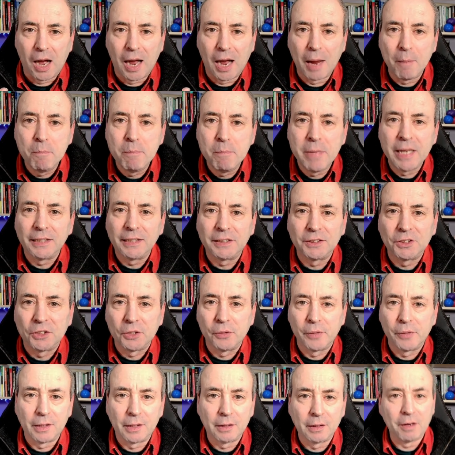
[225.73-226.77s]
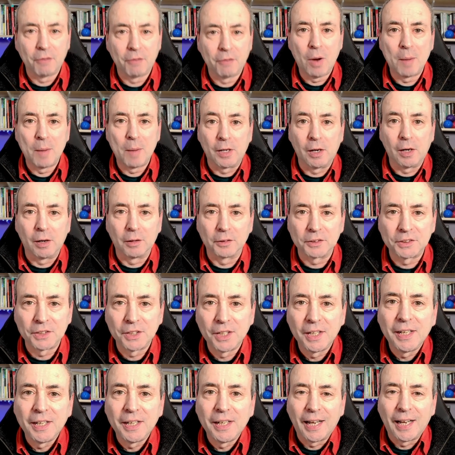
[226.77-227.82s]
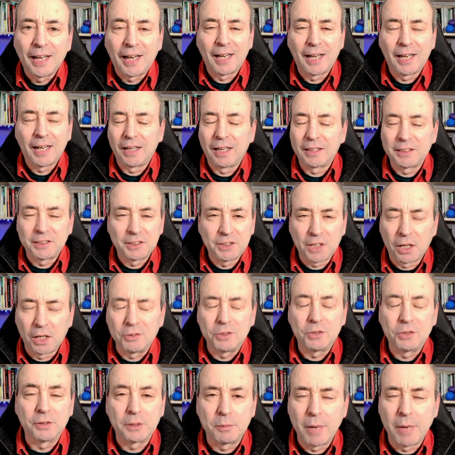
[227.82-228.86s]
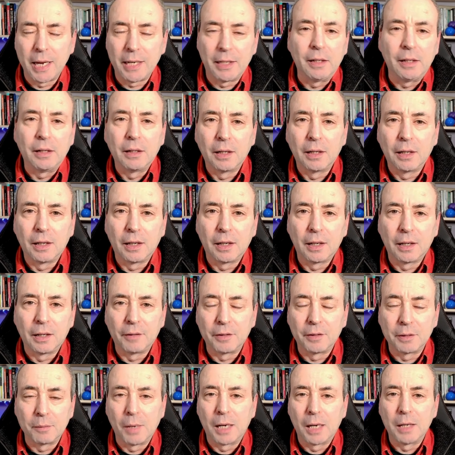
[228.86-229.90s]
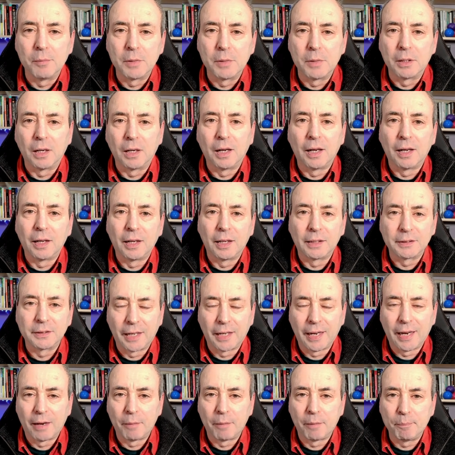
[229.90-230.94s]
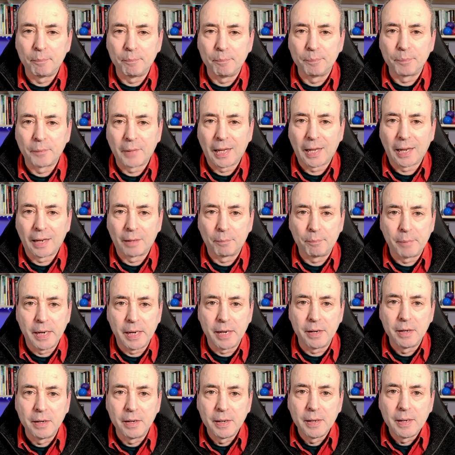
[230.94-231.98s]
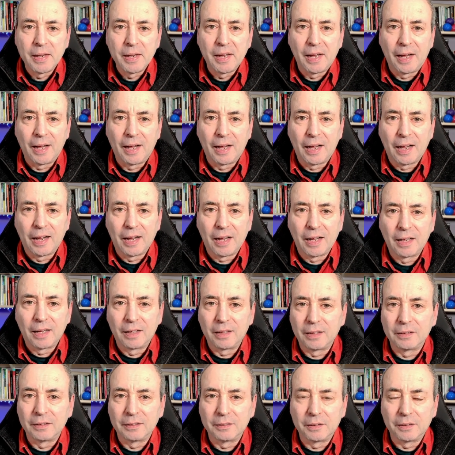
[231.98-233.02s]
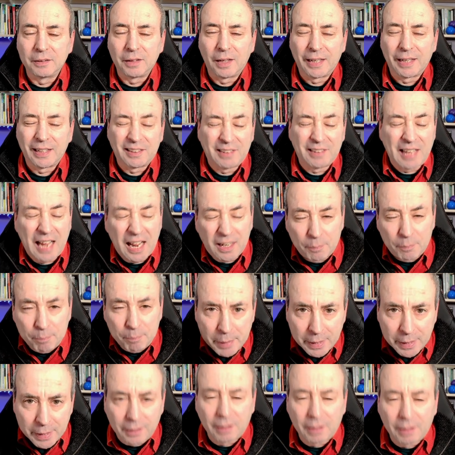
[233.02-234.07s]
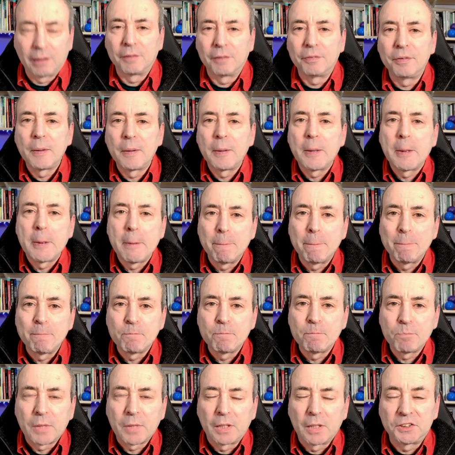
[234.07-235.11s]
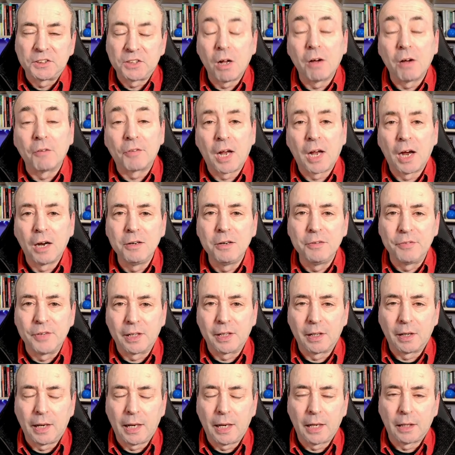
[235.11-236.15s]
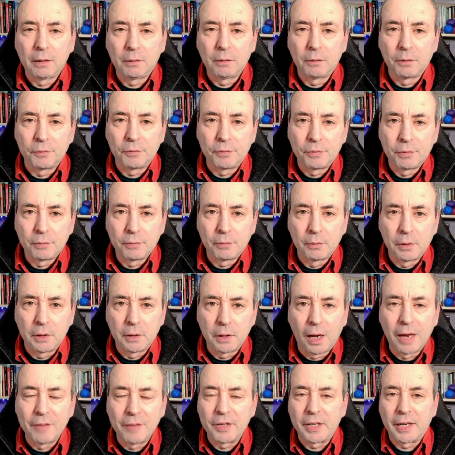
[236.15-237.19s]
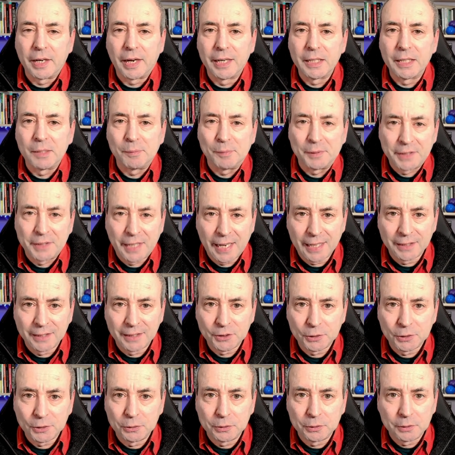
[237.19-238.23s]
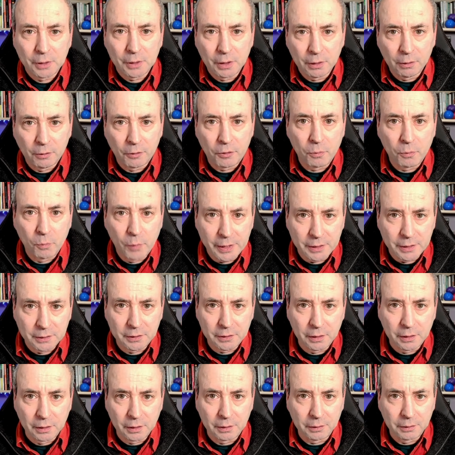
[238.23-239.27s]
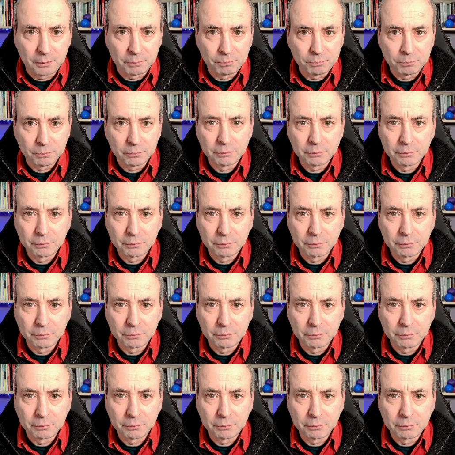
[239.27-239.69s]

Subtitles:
I miss doing live webinars. I just don't do as many at the moment as I have had been. I had a big kind of the start of COVID. I had a lot of live engagements cancelled. A lot of them went to